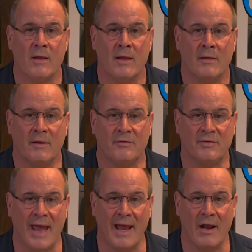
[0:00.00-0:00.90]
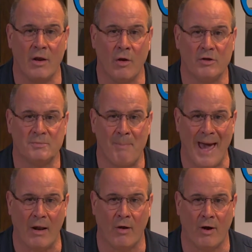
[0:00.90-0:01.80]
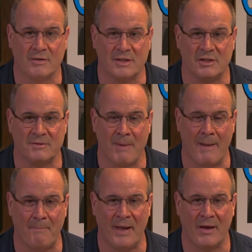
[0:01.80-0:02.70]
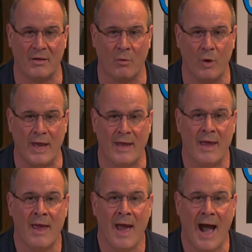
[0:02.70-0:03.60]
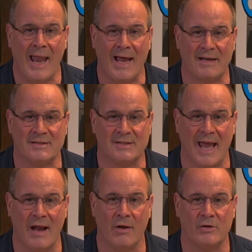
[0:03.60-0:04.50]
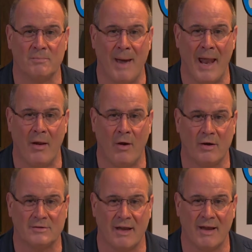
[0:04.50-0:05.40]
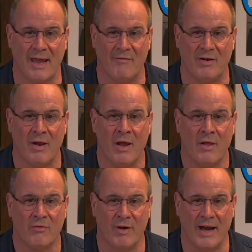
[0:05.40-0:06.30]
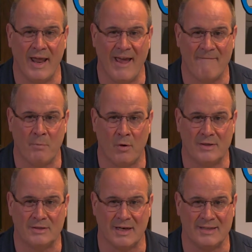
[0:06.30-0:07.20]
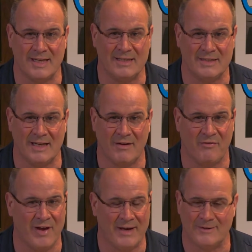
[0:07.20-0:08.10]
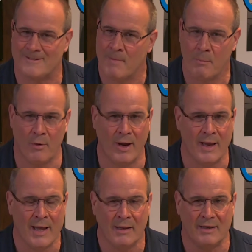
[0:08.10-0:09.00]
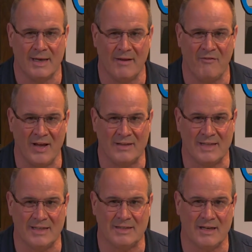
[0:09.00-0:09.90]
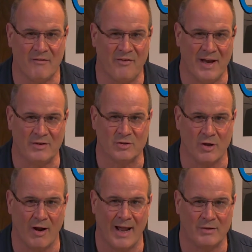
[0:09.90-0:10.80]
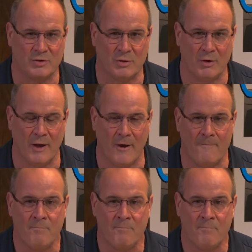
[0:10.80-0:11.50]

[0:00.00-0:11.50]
The St. Louis Battlehawks, this is my pick of the week. I like the St. Louis Battlehawks. They're giving 3.5 points to the DC Defenders. Boy, the DC Defenders started out 2-0.